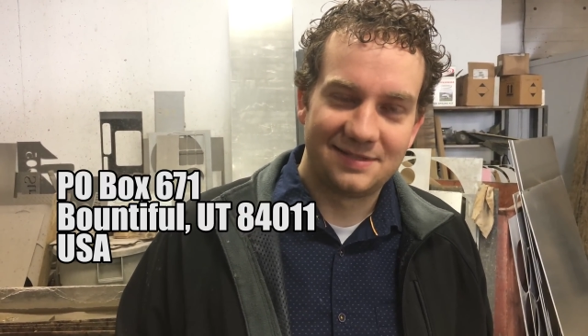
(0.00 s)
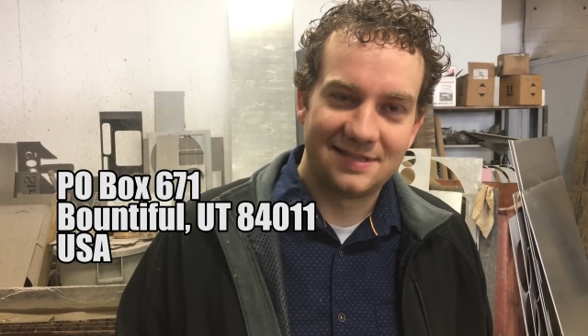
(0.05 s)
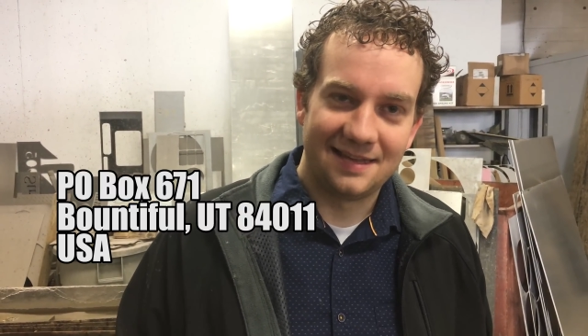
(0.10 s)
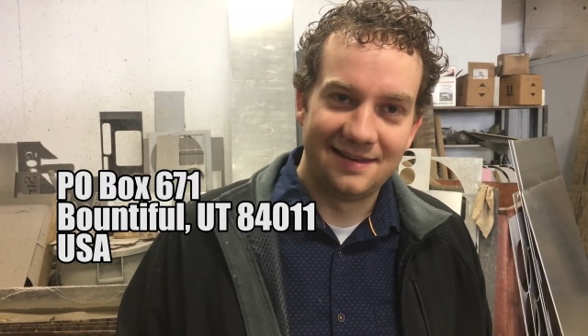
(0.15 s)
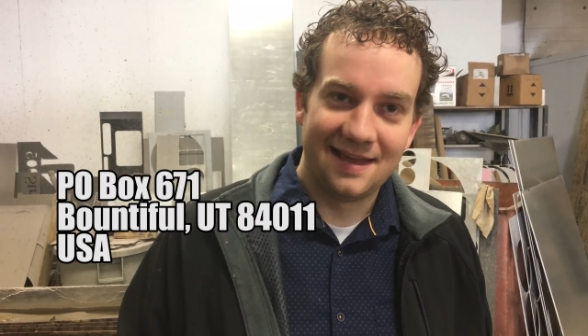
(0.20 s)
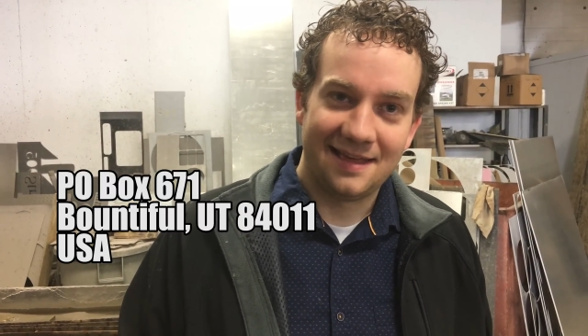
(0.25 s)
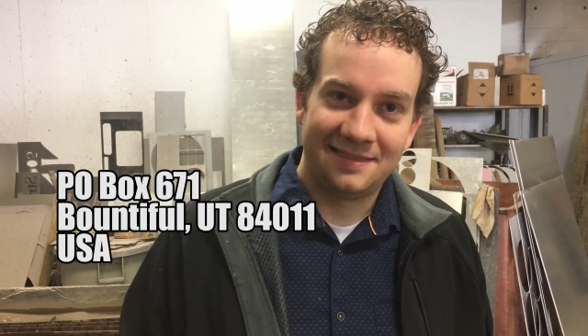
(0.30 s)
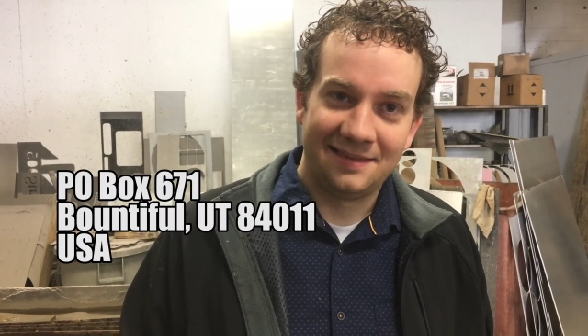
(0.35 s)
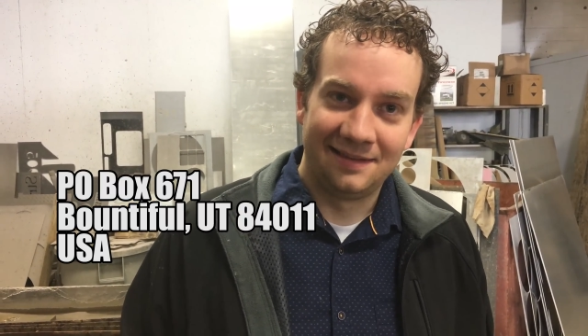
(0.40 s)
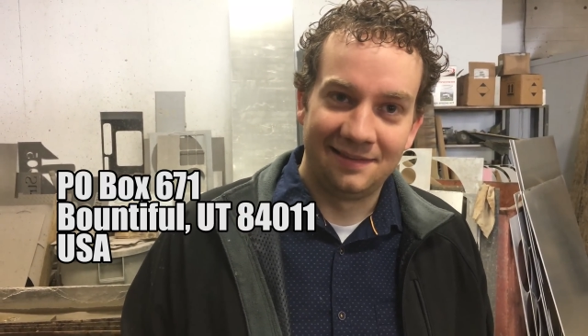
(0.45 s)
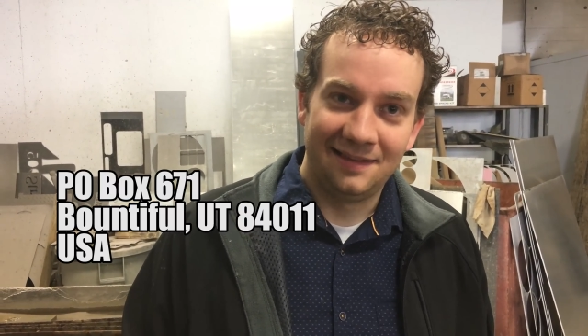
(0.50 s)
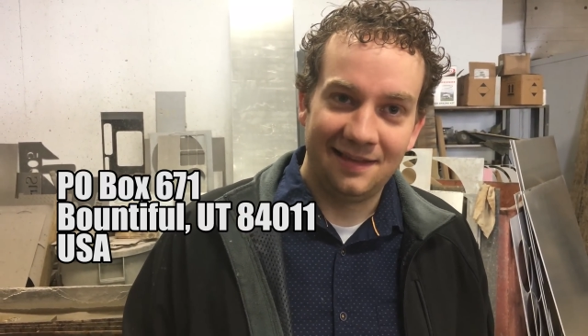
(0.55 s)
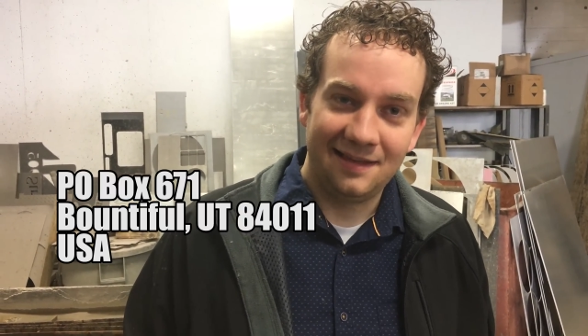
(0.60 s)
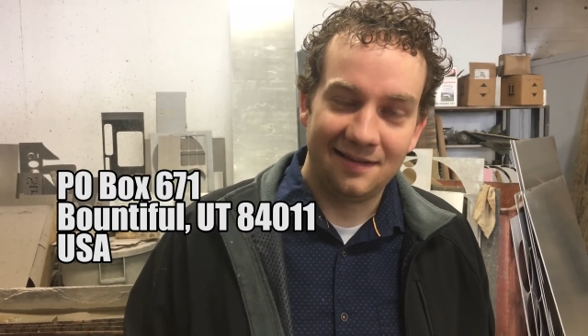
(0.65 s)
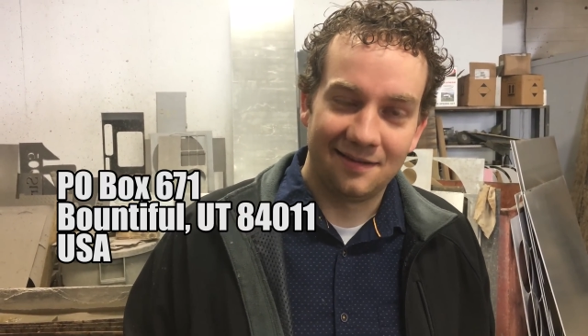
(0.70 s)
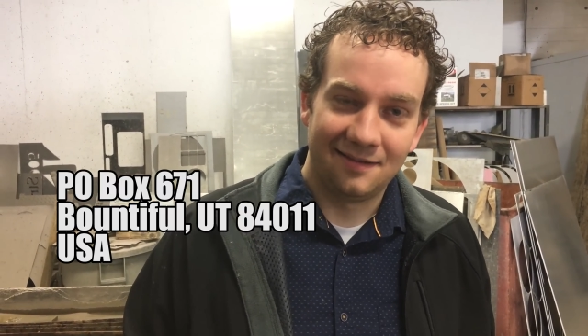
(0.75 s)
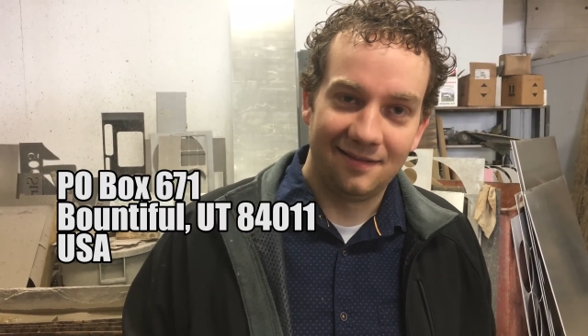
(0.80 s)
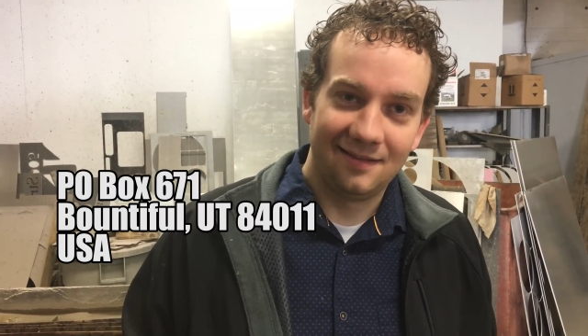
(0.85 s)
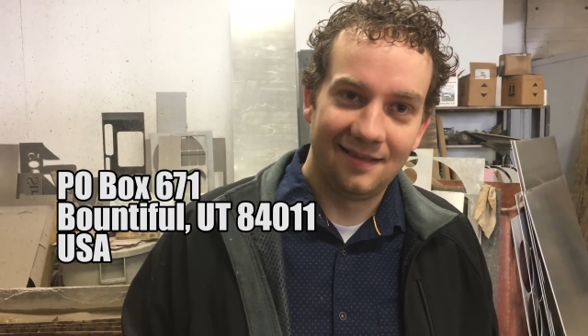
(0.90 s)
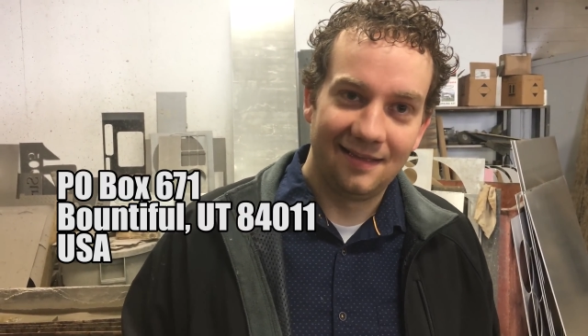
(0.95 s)
said nothing
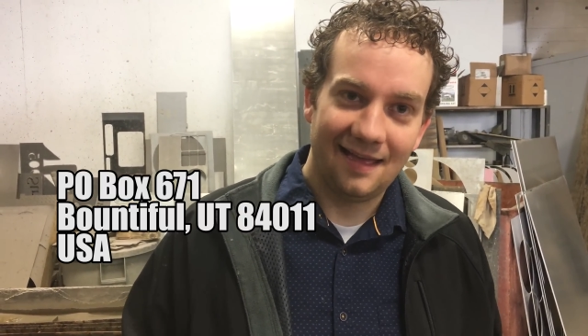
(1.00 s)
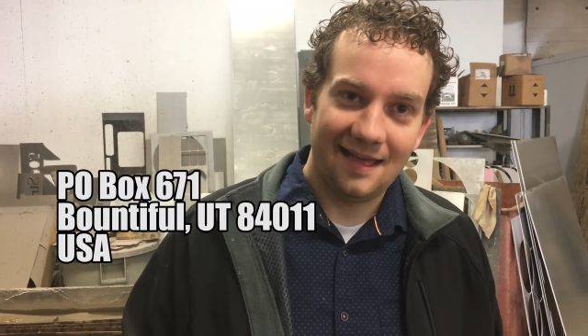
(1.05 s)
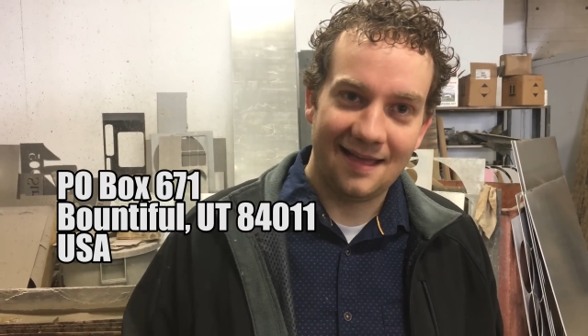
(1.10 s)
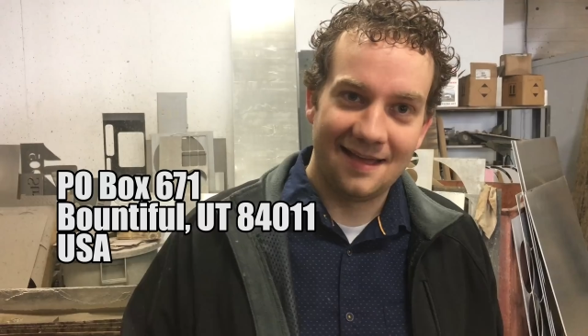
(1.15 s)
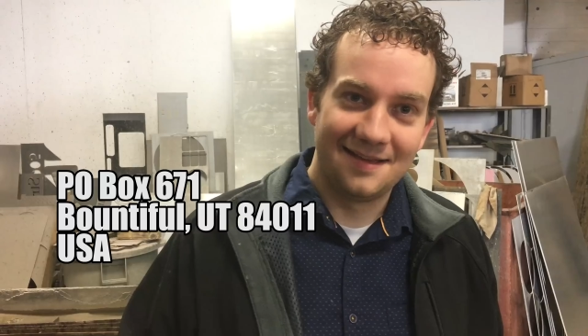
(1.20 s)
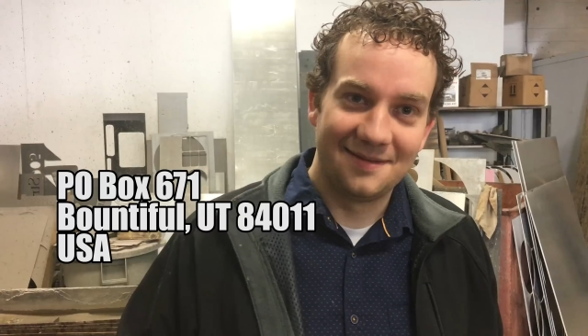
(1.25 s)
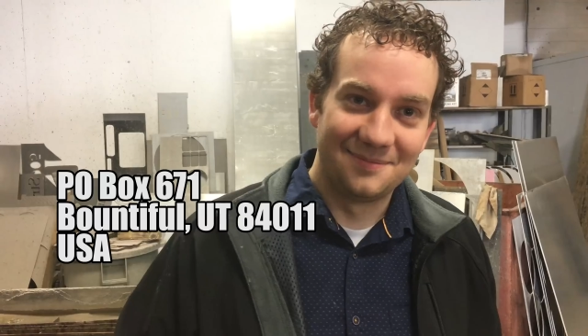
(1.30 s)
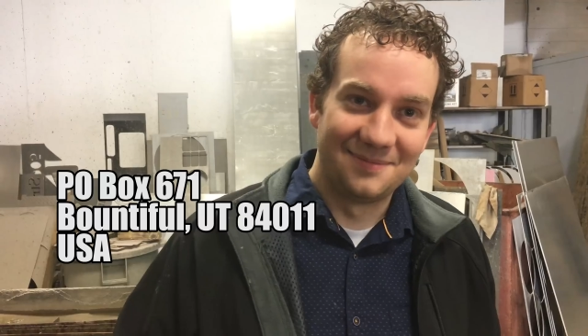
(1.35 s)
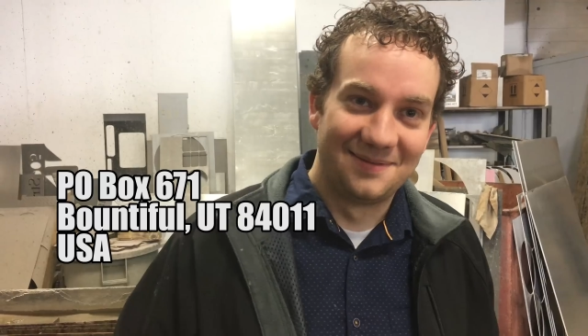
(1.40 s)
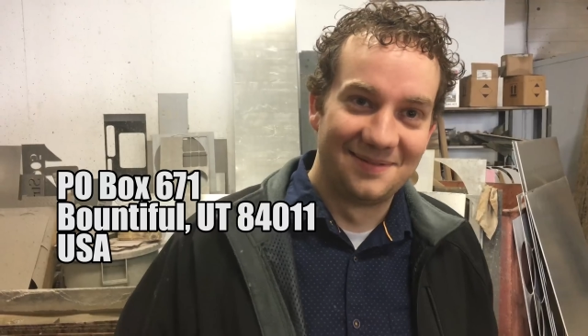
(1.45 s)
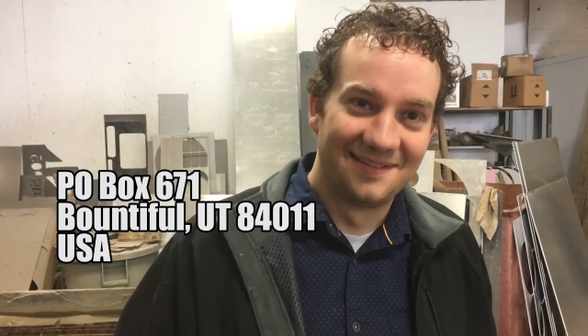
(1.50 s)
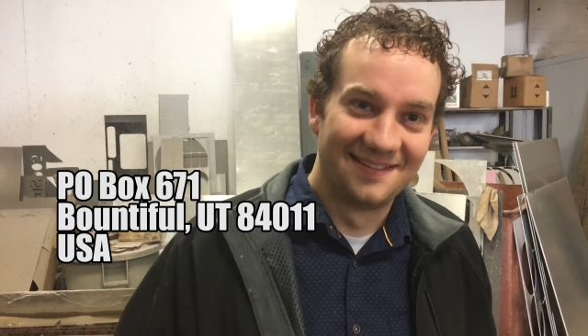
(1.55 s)
legal. Um.